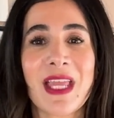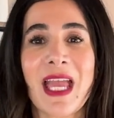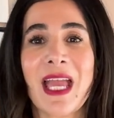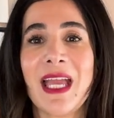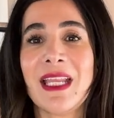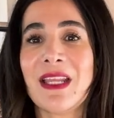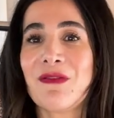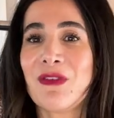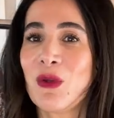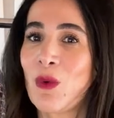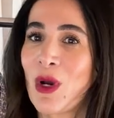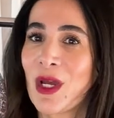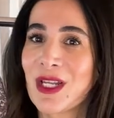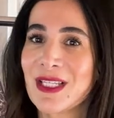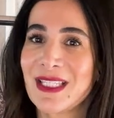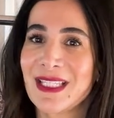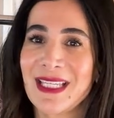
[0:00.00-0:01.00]
and if you want
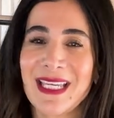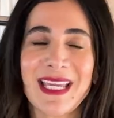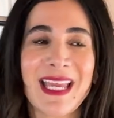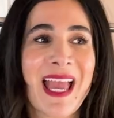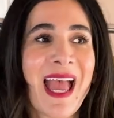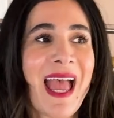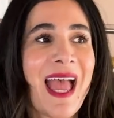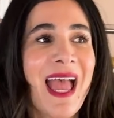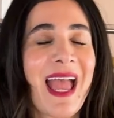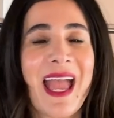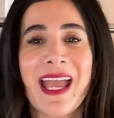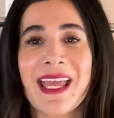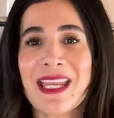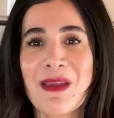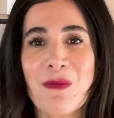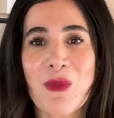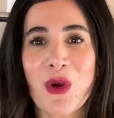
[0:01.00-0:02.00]
to see
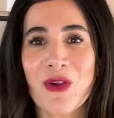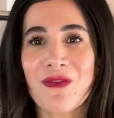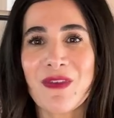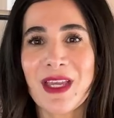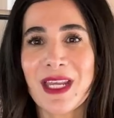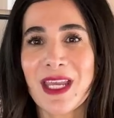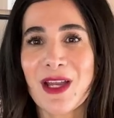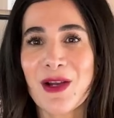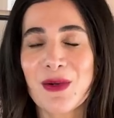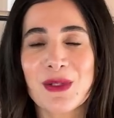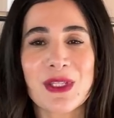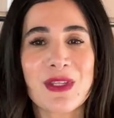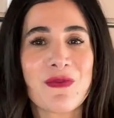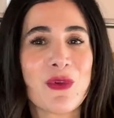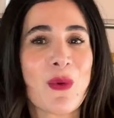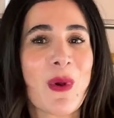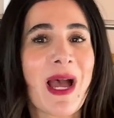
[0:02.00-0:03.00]
any more videos,
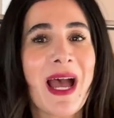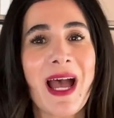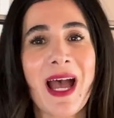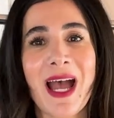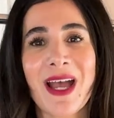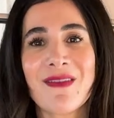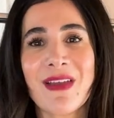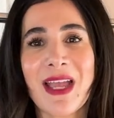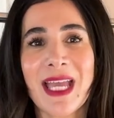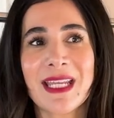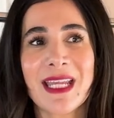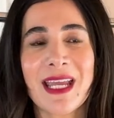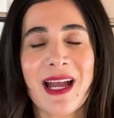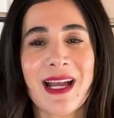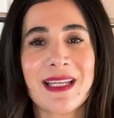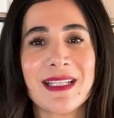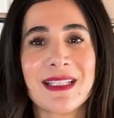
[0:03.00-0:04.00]
if you have any
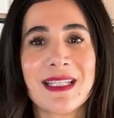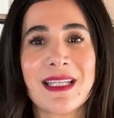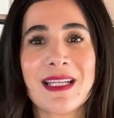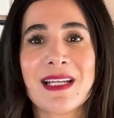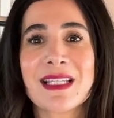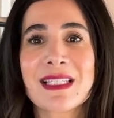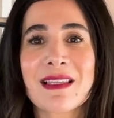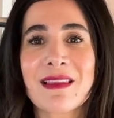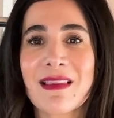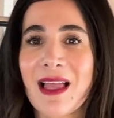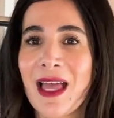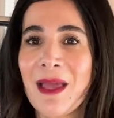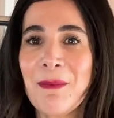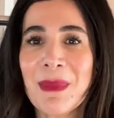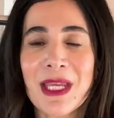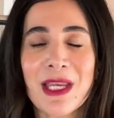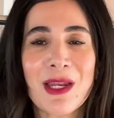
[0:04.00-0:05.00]
ideas,
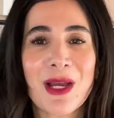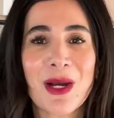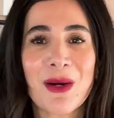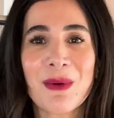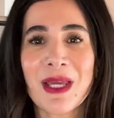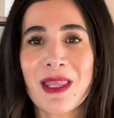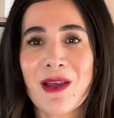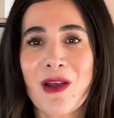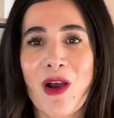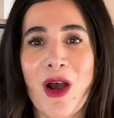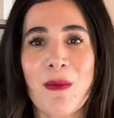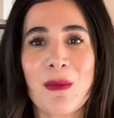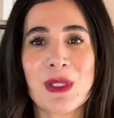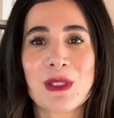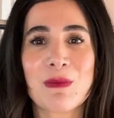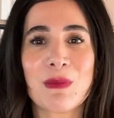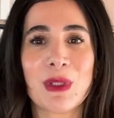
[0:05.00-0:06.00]
let me know in the
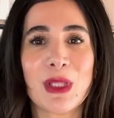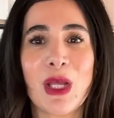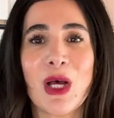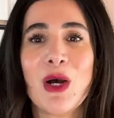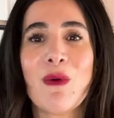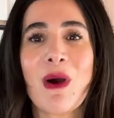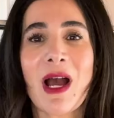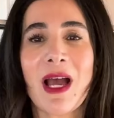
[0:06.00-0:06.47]
comments below.